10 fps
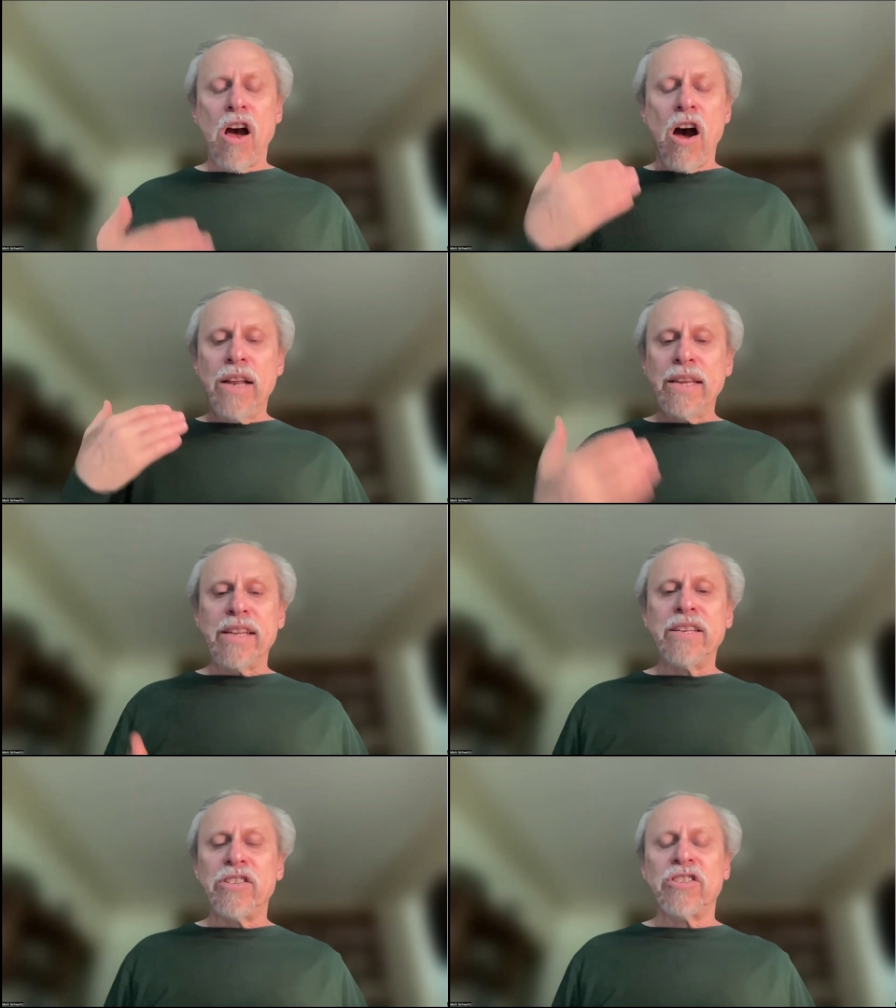
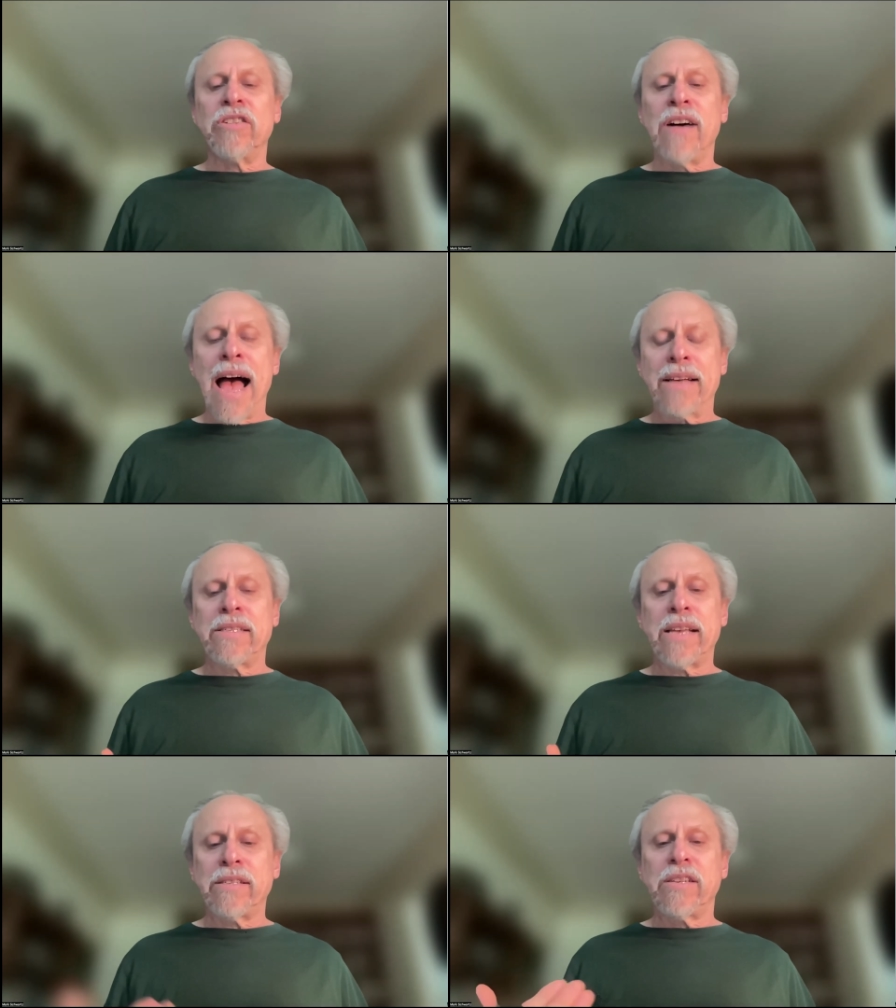unconditional
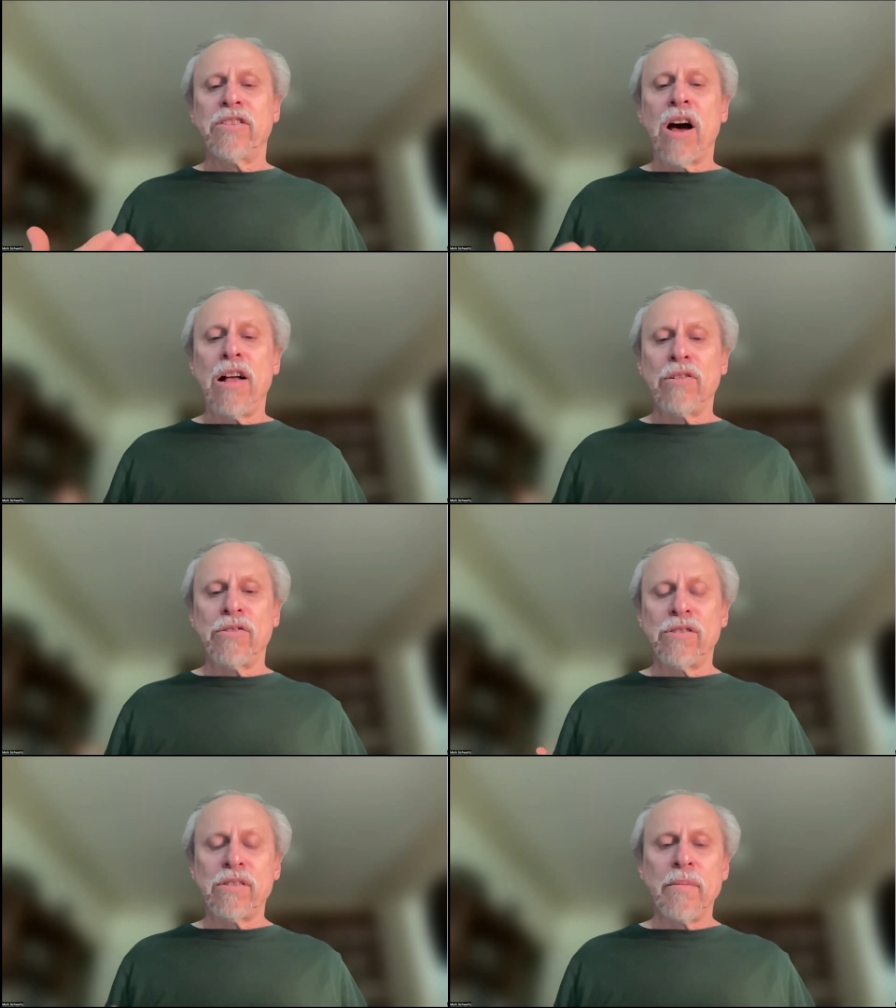access to
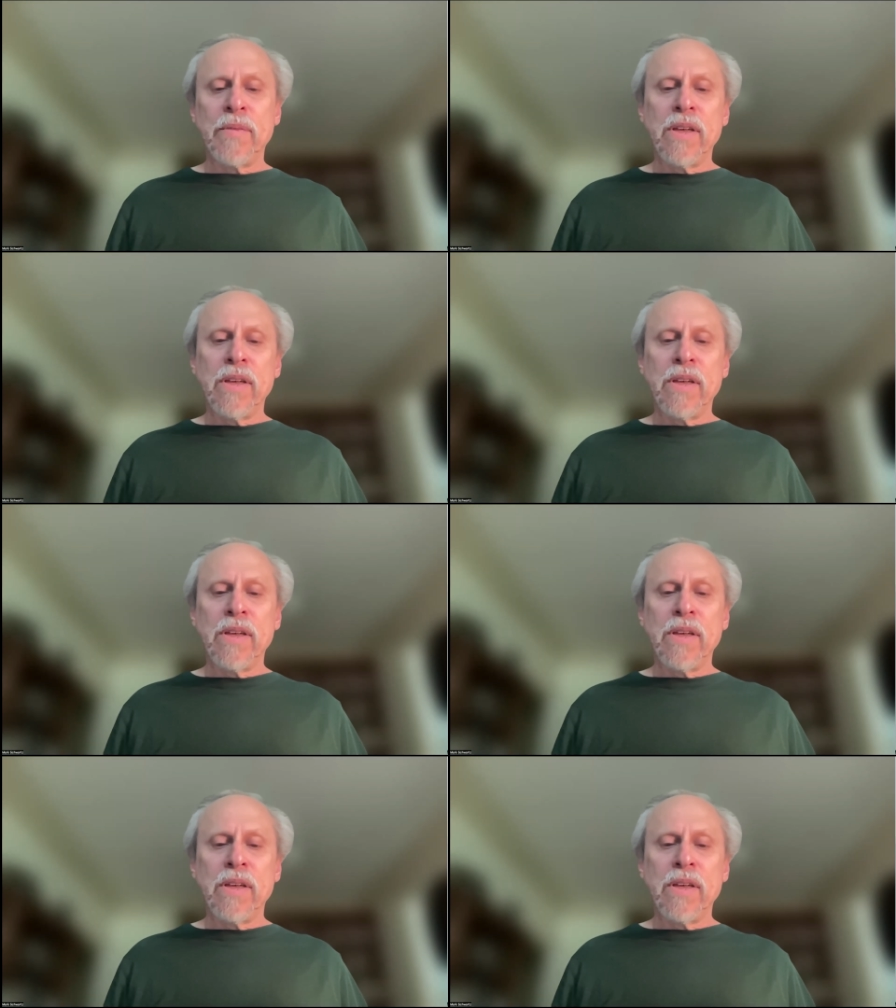dollars.